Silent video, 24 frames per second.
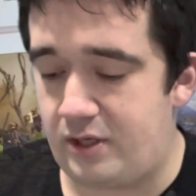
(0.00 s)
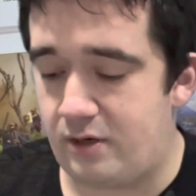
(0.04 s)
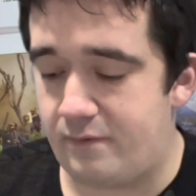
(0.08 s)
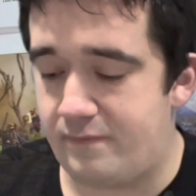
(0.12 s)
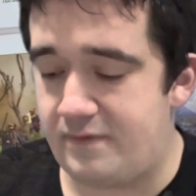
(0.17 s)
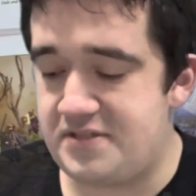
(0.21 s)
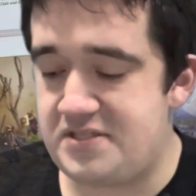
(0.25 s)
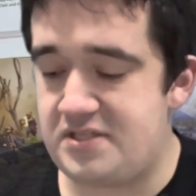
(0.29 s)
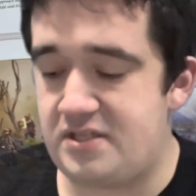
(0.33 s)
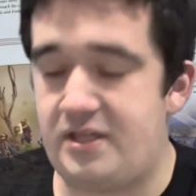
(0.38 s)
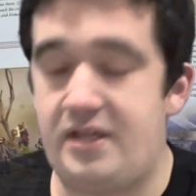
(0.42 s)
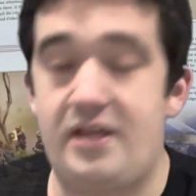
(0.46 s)

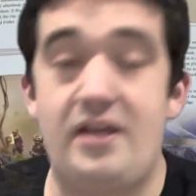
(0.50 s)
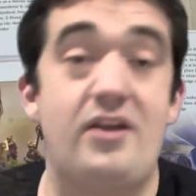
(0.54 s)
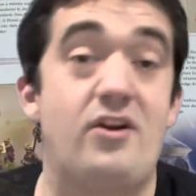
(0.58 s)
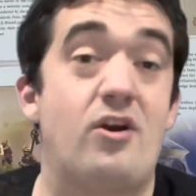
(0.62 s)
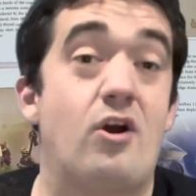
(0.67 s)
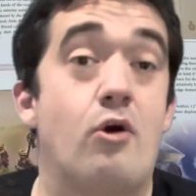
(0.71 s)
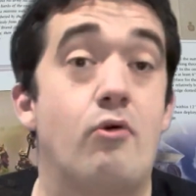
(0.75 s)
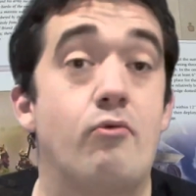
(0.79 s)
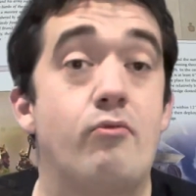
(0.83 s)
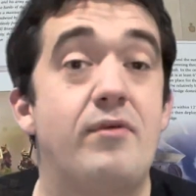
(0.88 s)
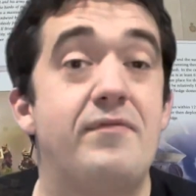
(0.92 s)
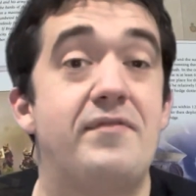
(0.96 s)
Obviously, you know,
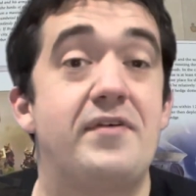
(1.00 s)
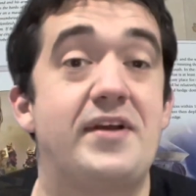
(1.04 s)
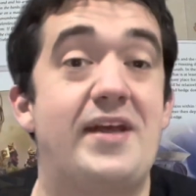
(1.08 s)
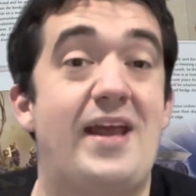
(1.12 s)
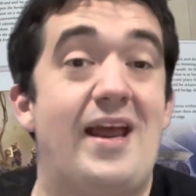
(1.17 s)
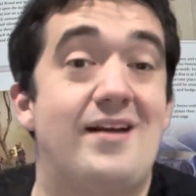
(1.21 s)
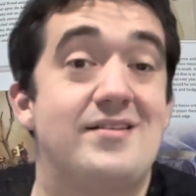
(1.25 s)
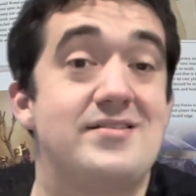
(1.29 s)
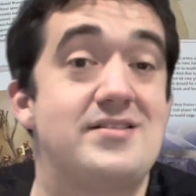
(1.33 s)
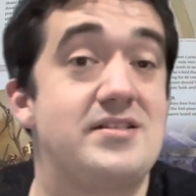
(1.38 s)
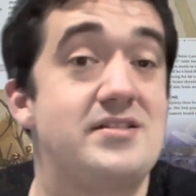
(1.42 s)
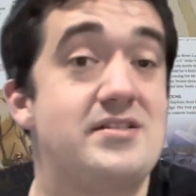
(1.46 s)
a river
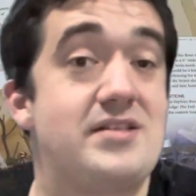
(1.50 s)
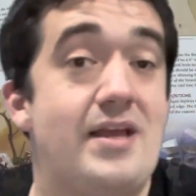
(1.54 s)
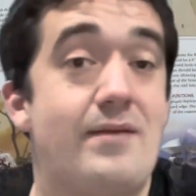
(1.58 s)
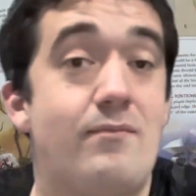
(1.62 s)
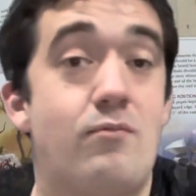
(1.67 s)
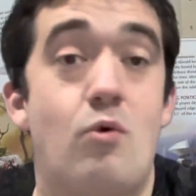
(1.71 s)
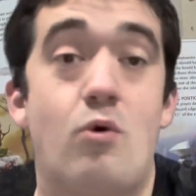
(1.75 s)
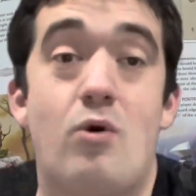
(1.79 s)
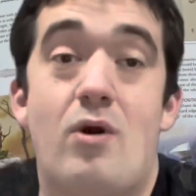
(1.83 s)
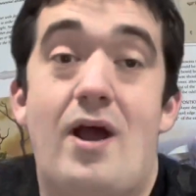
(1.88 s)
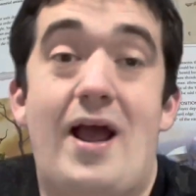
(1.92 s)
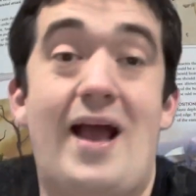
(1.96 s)
counts as deep
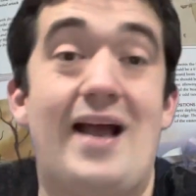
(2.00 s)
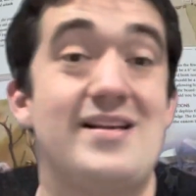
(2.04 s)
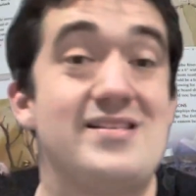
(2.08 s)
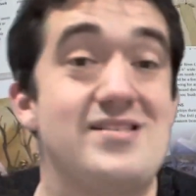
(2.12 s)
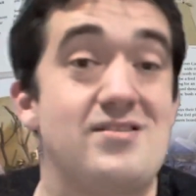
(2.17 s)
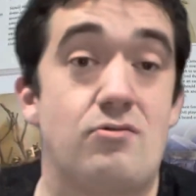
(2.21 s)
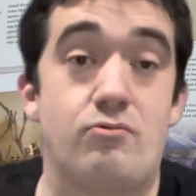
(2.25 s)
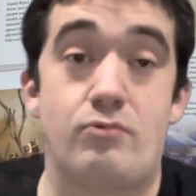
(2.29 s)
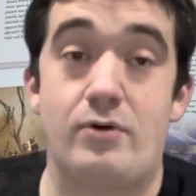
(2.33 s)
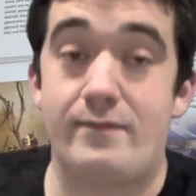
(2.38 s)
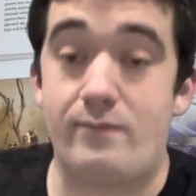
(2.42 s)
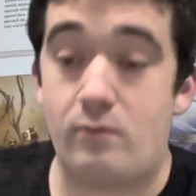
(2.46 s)
water, as a
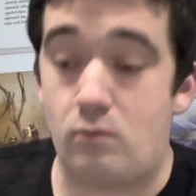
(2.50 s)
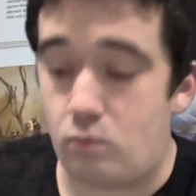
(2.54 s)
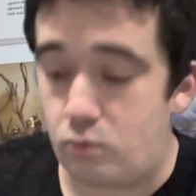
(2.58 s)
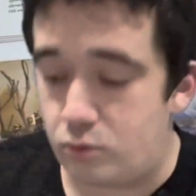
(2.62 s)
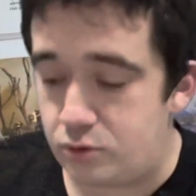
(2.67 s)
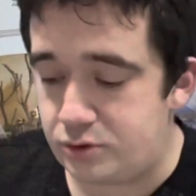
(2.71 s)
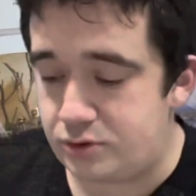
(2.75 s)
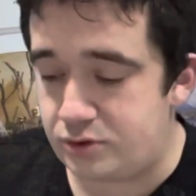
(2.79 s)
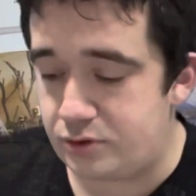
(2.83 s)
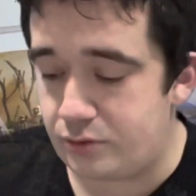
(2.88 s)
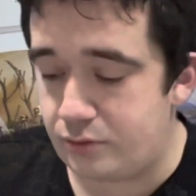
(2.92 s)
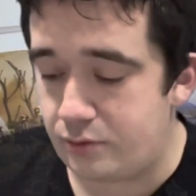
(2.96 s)
river
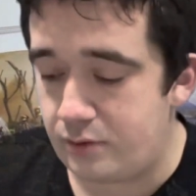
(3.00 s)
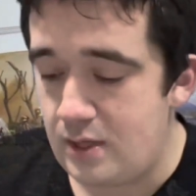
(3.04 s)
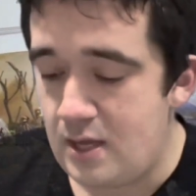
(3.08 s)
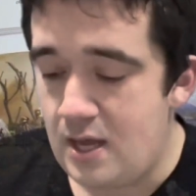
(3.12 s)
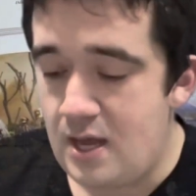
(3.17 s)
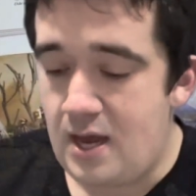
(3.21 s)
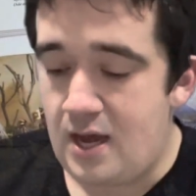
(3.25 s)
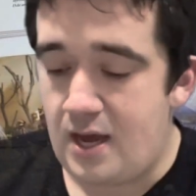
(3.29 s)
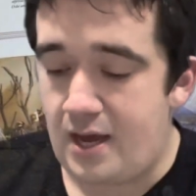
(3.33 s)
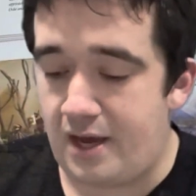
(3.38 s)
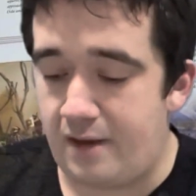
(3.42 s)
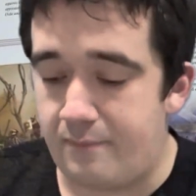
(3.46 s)
would do,
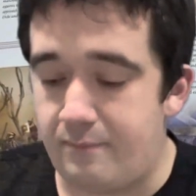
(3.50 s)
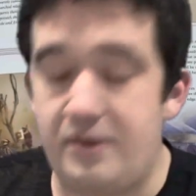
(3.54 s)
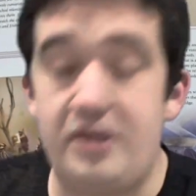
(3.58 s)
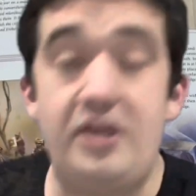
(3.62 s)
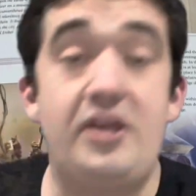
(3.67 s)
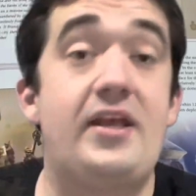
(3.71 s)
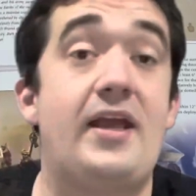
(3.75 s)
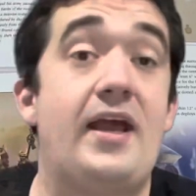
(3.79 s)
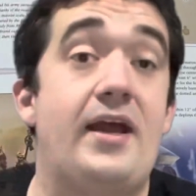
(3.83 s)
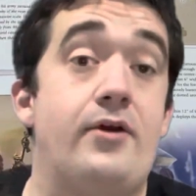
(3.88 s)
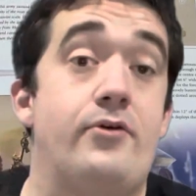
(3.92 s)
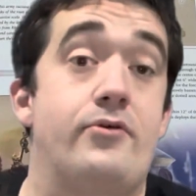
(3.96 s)
but you
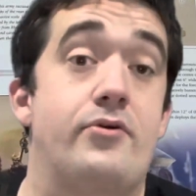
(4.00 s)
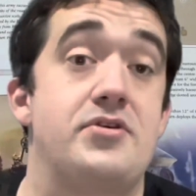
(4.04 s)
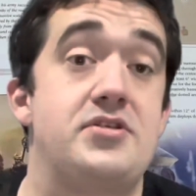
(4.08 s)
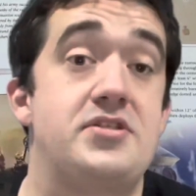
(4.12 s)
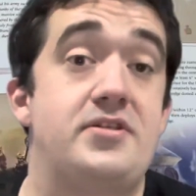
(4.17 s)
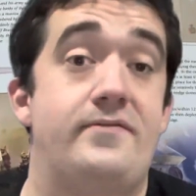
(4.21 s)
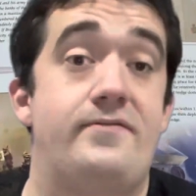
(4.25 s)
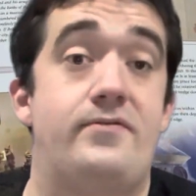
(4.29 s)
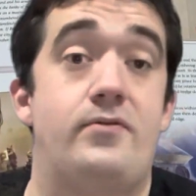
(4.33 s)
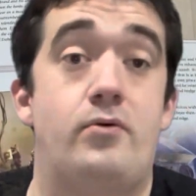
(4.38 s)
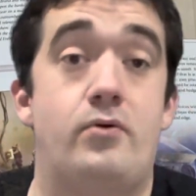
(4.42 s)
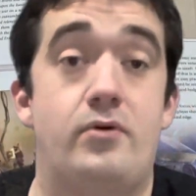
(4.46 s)
can cross the
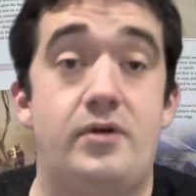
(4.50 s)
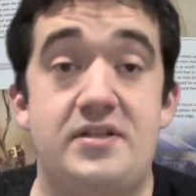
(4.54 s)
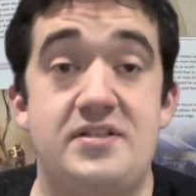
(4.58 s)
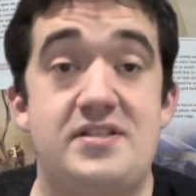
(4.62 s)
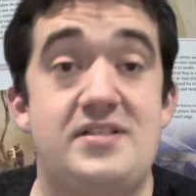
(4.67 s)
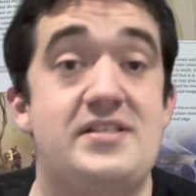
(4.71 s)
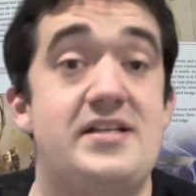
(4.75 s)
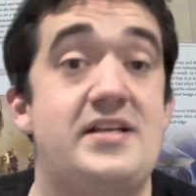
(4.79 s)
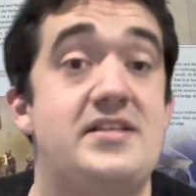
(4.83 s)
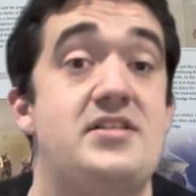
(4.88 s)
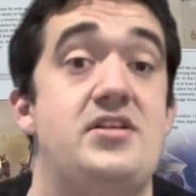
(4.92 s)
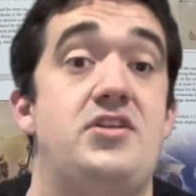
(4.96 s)
ford. It's
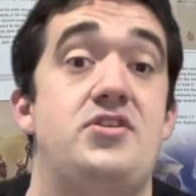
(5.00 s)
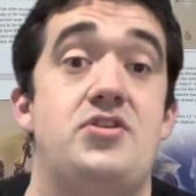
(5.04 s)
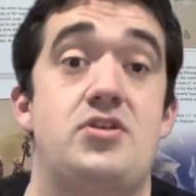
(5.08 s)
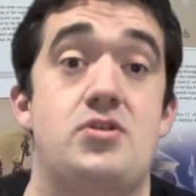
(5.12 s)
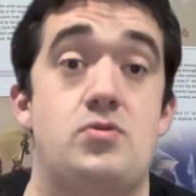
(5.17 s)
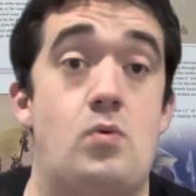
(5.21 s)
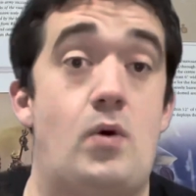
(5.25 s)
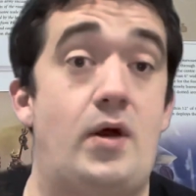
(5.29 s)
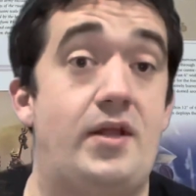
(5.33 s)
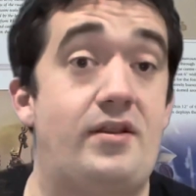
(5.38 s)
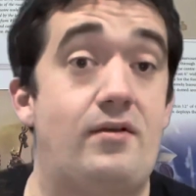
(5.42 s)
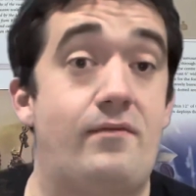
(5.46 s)
6 inches
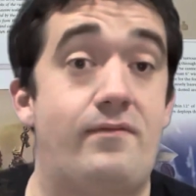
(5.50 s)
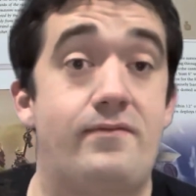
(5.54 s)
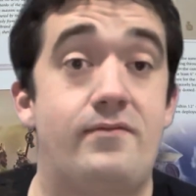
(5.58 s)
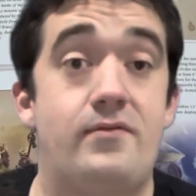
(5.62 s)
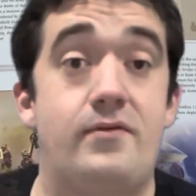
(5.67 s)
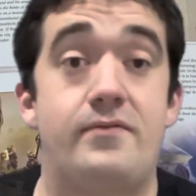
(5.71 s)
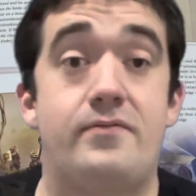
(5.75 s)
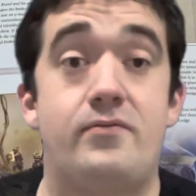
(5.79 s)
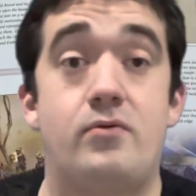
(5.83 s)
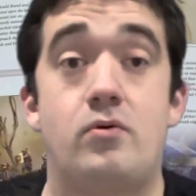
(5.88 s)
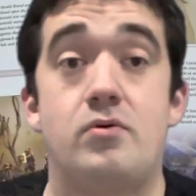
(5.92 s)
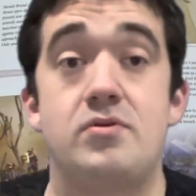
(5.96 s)
wide, the
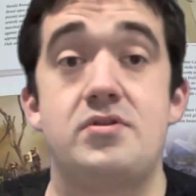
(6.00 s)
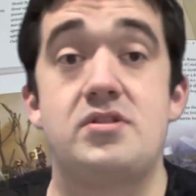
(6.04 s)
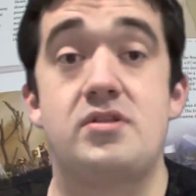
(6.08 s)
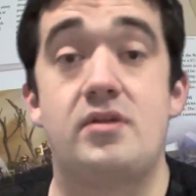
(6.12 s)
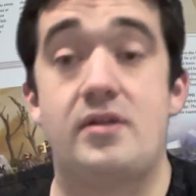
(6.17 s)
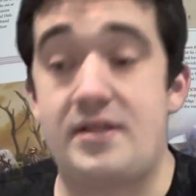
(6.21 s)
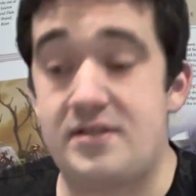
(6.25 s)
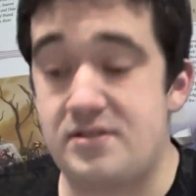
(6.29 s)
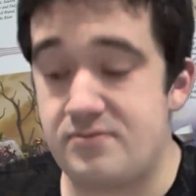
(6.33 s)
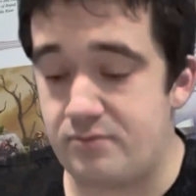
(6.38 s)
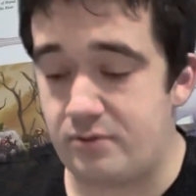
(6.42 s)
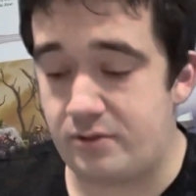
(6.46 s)
ford, so
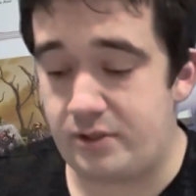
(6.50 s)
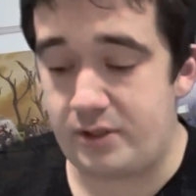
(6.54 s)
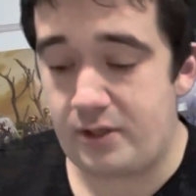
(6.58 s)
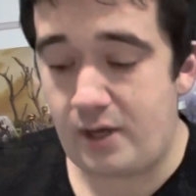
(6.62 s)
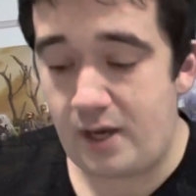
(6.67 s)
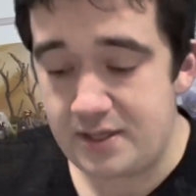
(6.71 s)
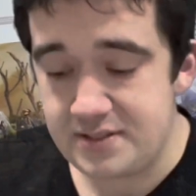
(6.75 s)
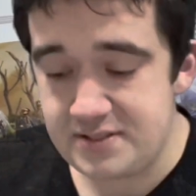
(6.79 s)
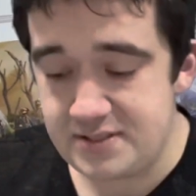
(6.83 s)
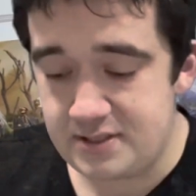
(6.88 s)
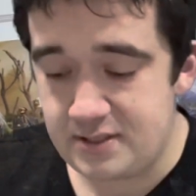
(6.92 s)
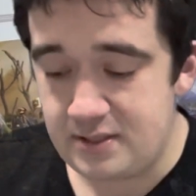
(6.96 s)
that's really
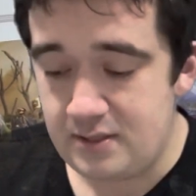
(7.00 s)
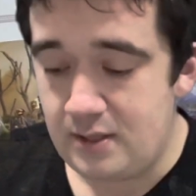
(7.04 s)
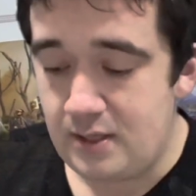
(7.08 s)
nice.